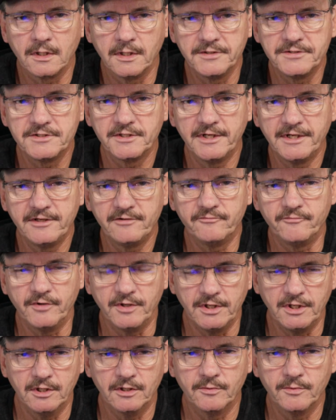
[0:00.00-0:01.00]
In today's
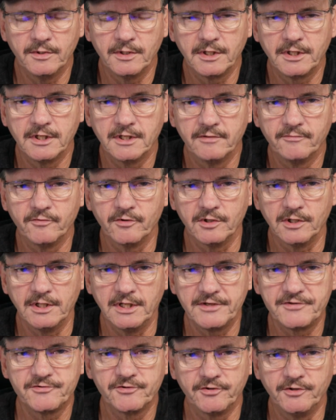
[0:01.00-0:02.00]
video, I want to cover a
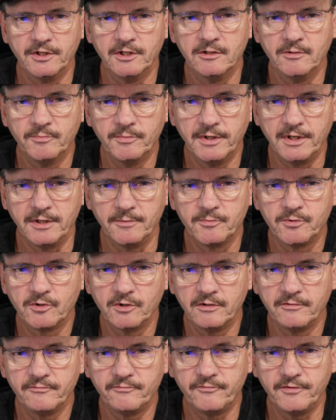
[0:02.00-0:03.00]
lesser-known but
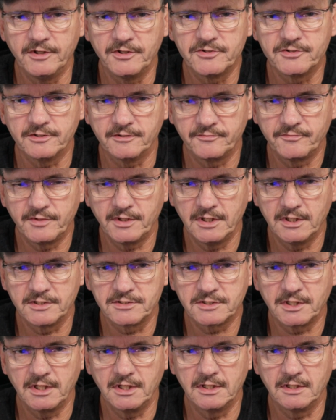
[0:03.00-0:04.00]
important feature of
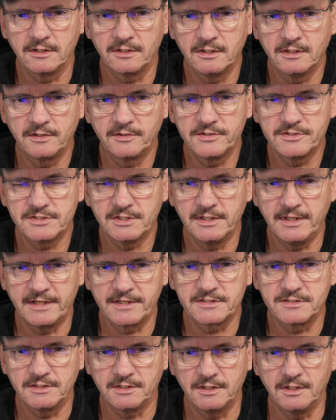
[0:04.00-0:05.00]
Tailscale known as an
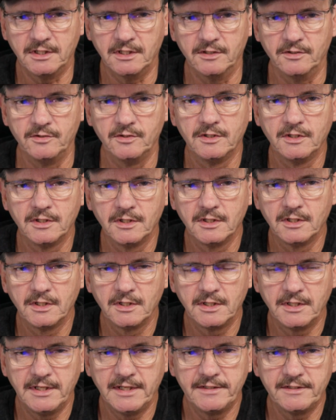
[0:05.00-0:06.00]
exit node,
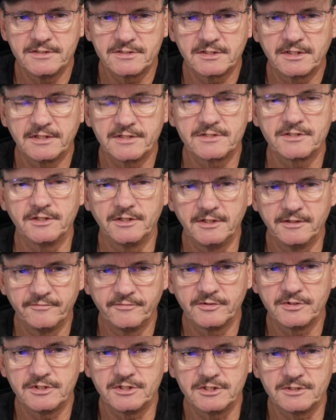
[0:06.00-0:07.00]
and discuss the
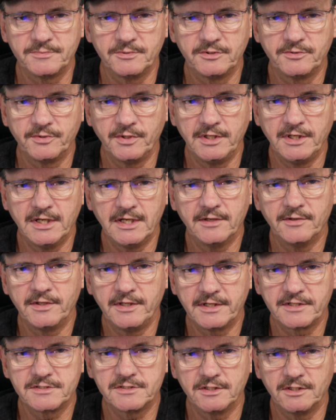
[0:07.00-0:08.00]
differences between how
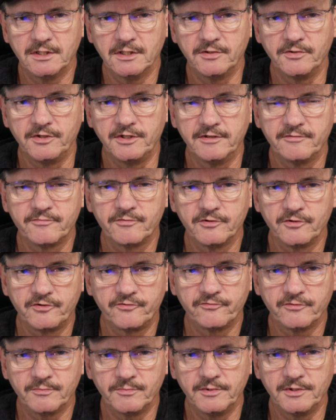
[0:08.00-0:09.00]
an exit node differs
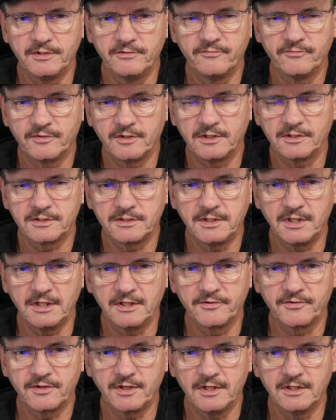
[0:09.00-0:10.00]
from the default
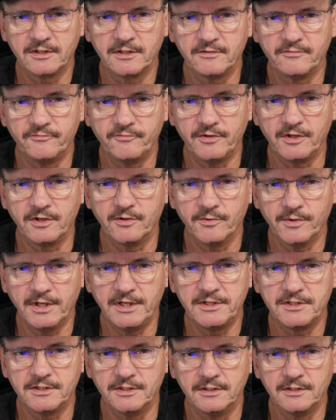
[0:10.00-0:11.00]
Tailscale
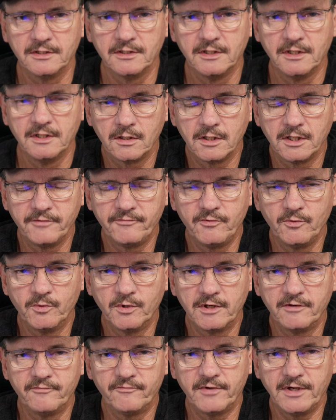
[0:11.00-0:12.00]
configuration. If you
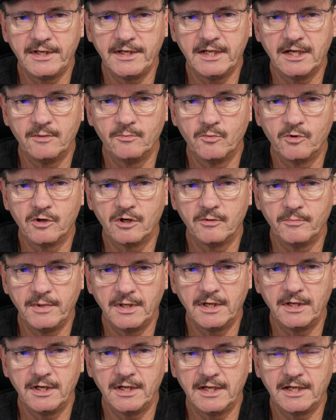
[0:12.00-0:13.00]
want to find out more
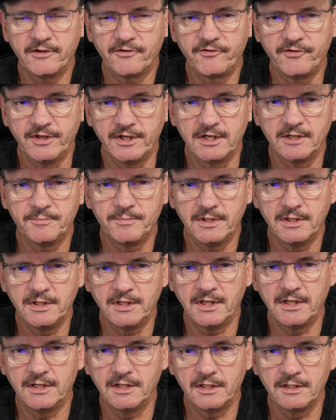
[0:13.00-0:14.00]
about how to set up
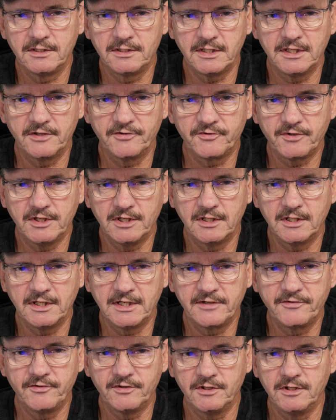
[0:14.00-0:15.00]
a Tailscale
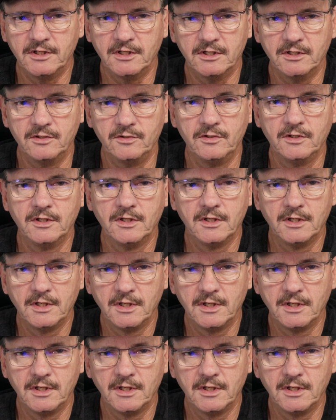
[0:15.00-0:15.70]
exit node